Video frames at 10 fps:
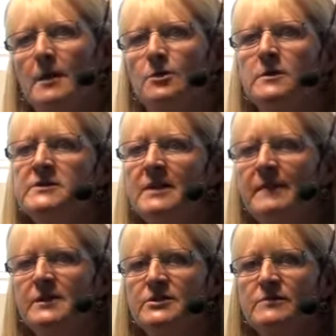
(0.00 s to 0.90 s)
not so
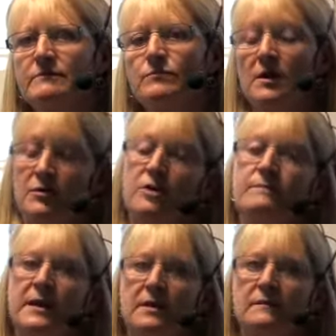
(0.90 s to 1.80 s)
much, well, it could
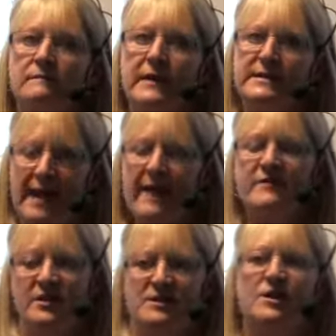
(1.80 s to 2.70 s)
be, it's
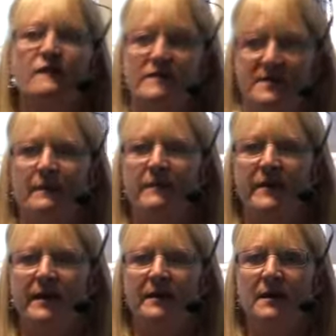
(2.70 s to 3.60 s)
evidence of
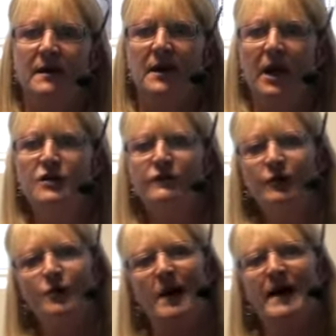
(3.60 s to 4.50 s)
something. And you've got
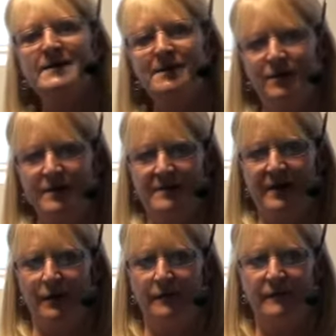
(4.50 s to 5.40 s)
to ask
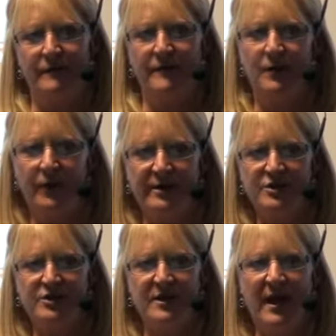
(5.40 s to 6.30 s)
yourself the
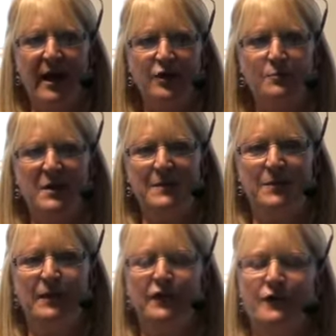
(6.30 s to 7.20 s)
question, how do
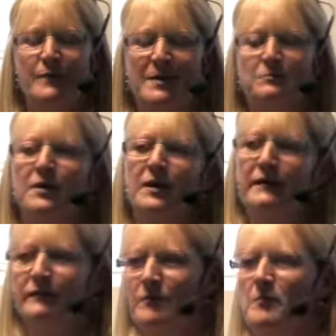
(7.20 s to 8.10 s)
people who've been
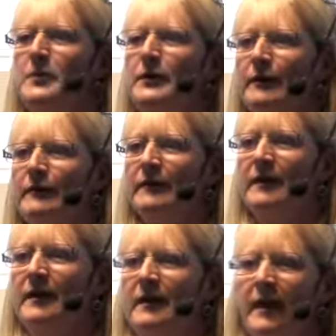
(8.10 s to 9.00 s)
blind from birth
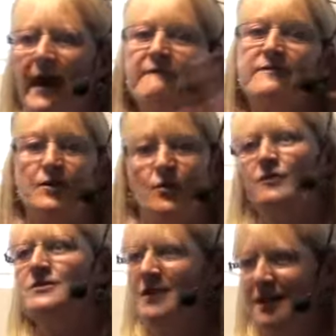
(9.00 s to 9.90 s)
have the
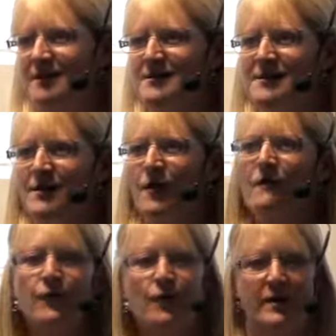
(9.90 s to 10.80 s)
context
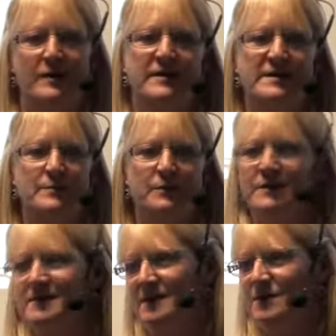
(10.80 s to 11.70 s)
for their
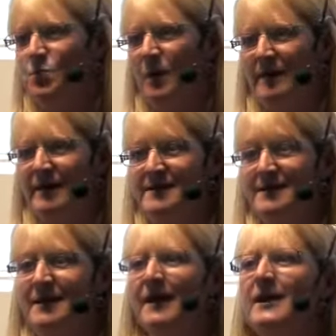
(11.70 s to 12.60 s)
experiences and what they
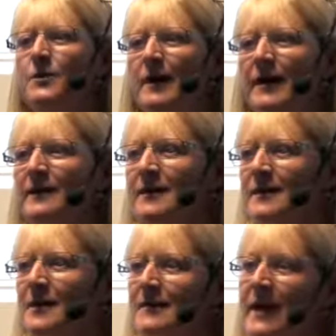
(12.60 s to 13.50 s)
see anyway?
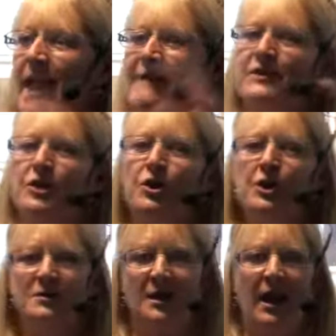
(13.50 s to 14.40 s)
They haven't
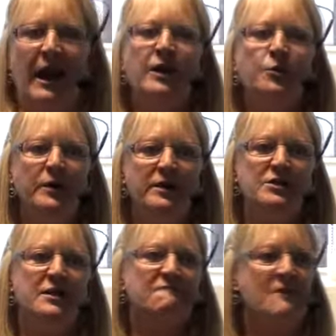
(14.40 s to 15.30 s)
learnt the language that